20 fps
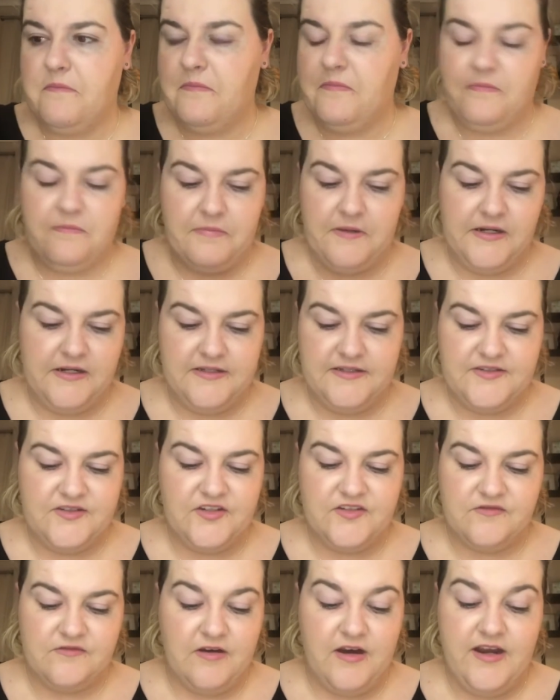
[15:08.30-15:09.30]
But it's
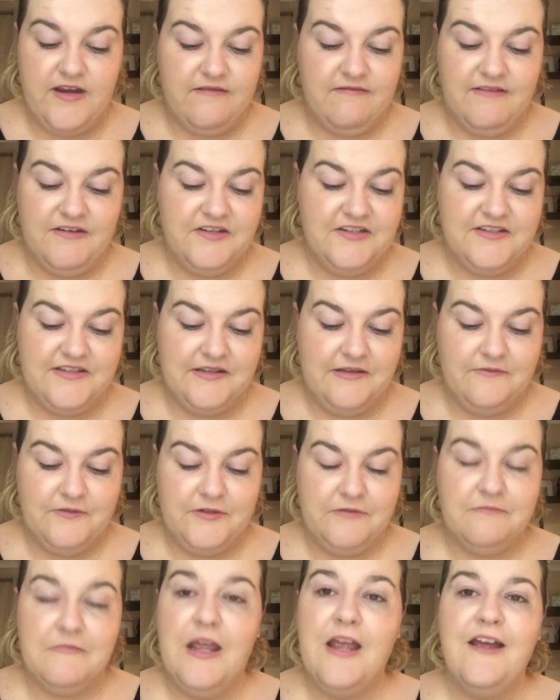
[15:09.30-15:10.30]
just great. I just love
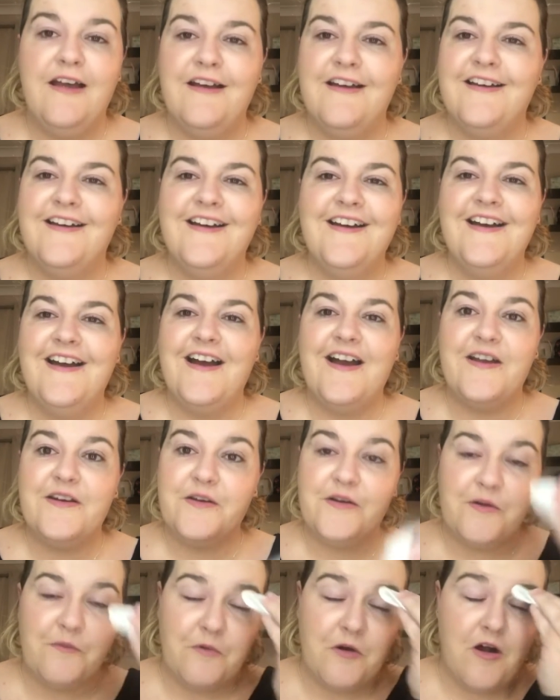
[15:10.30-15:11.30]
it. I
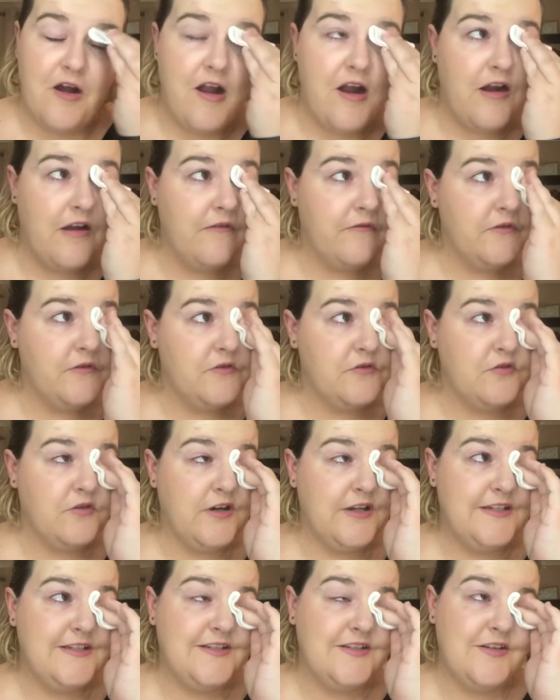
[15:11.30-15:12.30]
don't know why. I've
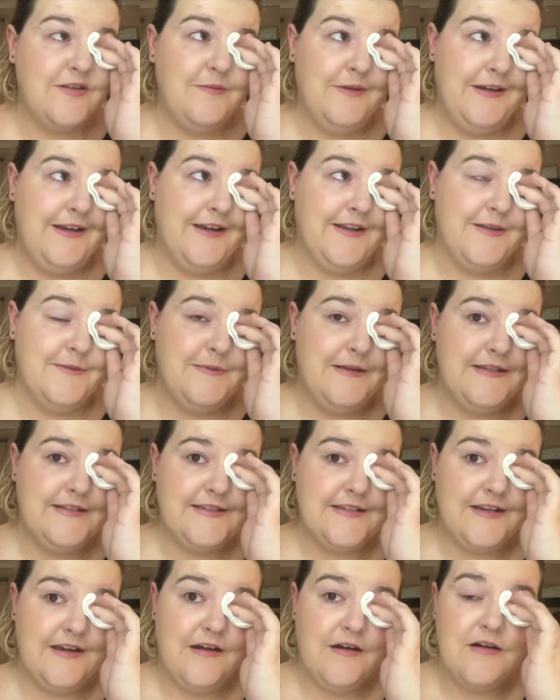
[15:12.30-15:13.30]
tried so many other
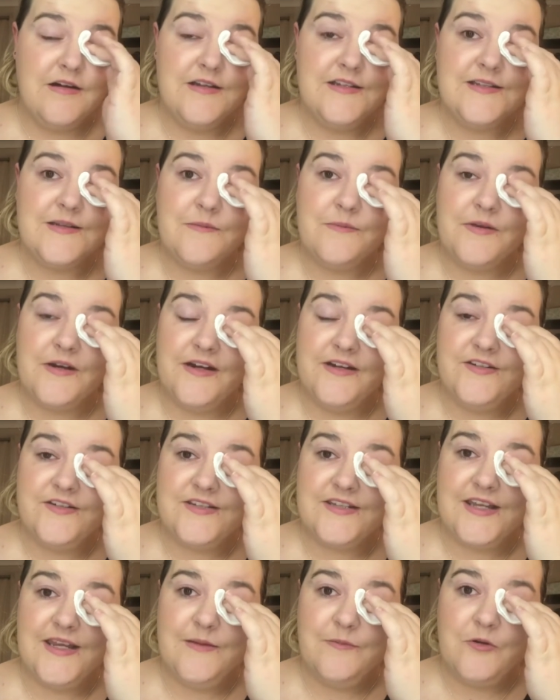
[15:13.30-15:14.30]
mascaras, but I
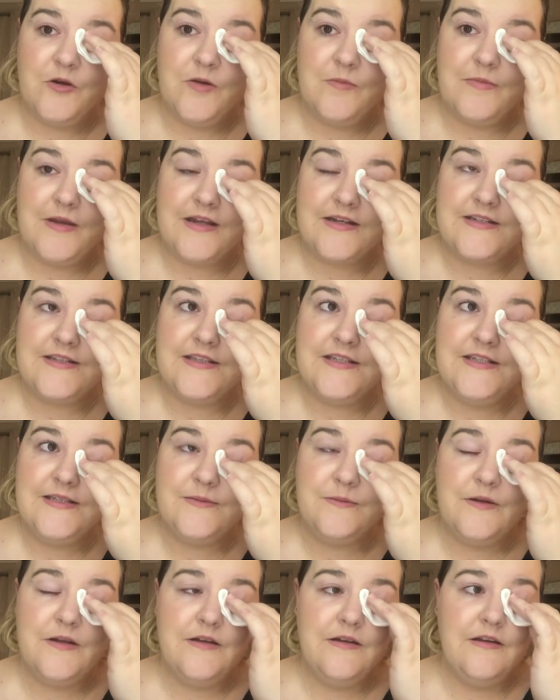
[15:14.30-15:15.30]
just keep going back to
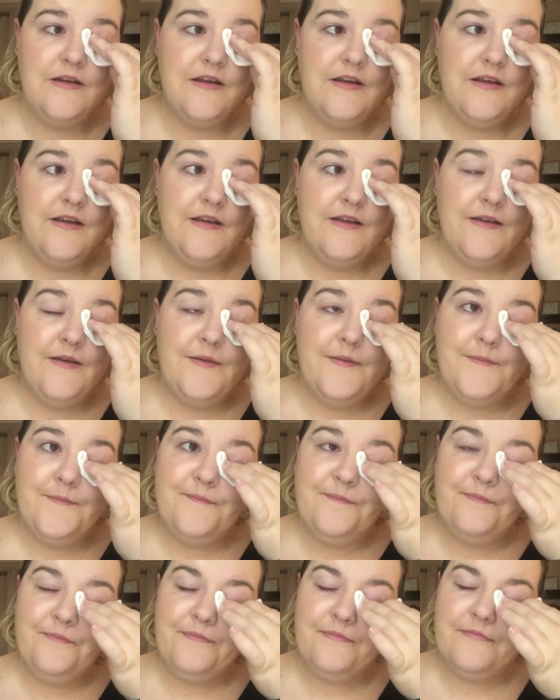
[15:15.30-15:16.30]
this one.
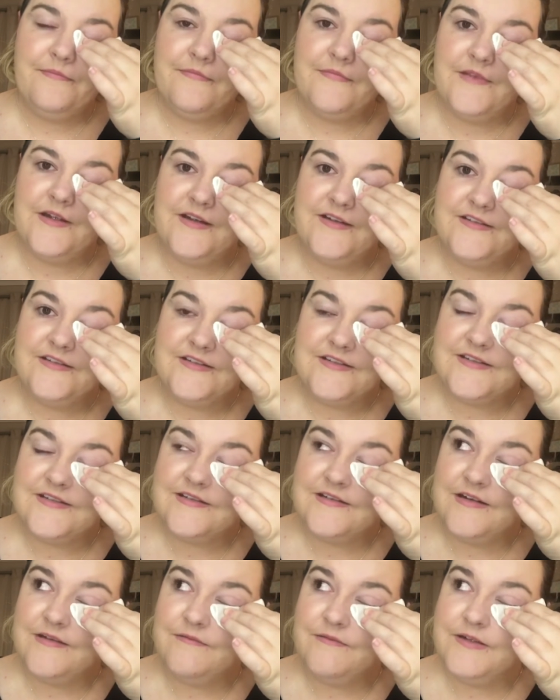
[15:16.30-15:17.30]
I
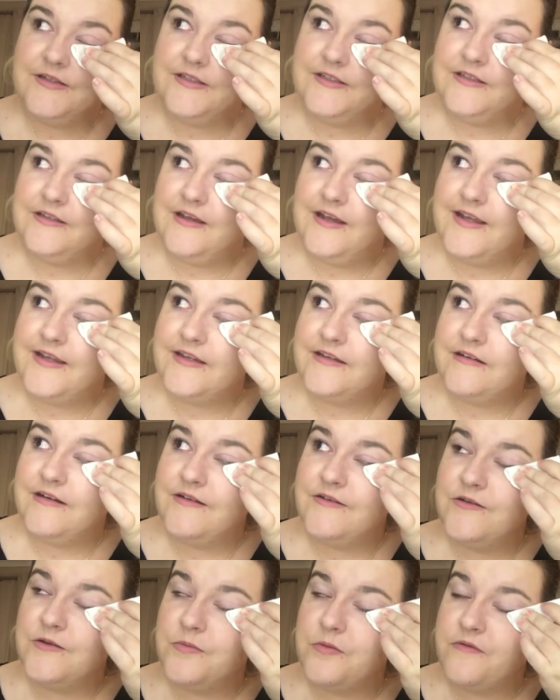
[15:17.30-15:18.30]
really like it. I
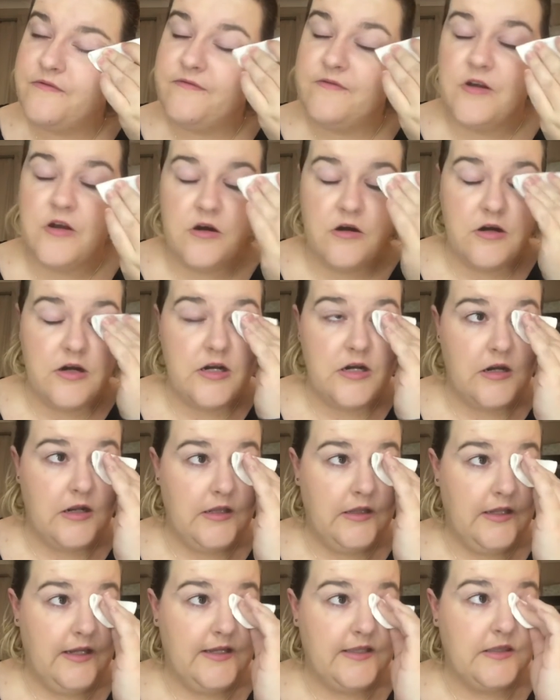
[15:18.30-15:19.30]
do prefer it. I
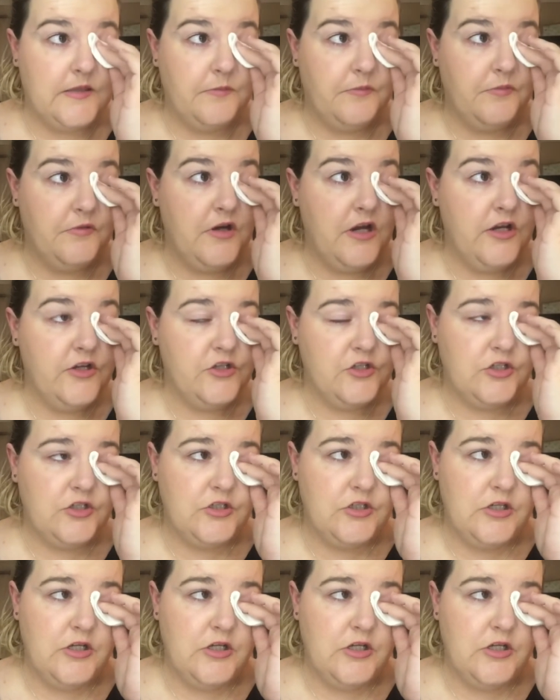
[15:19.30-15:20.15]
like the brush.